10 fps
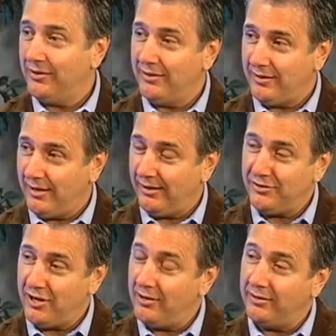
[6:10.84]
and, and
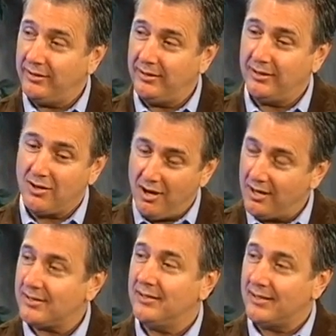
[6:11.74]
shared in the
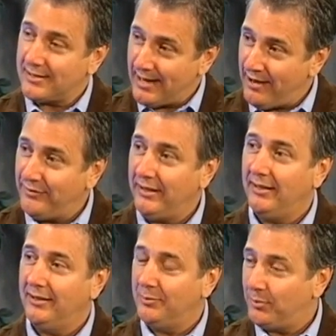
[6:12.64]
cost and the
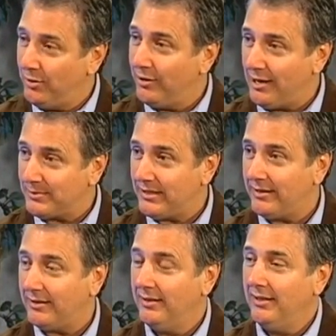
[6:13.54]
staffing and the programs
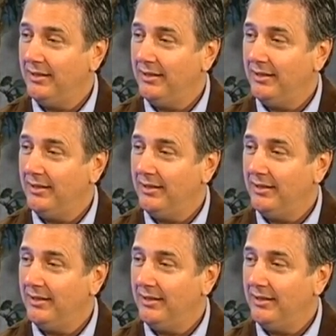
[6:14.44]
there.